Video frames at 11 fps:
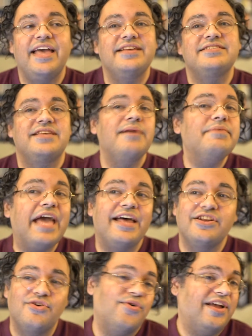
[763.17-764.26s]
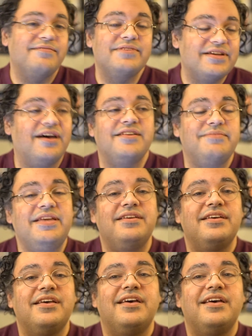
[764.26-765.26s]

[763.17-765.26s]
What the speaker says: a subcategory of metonymy,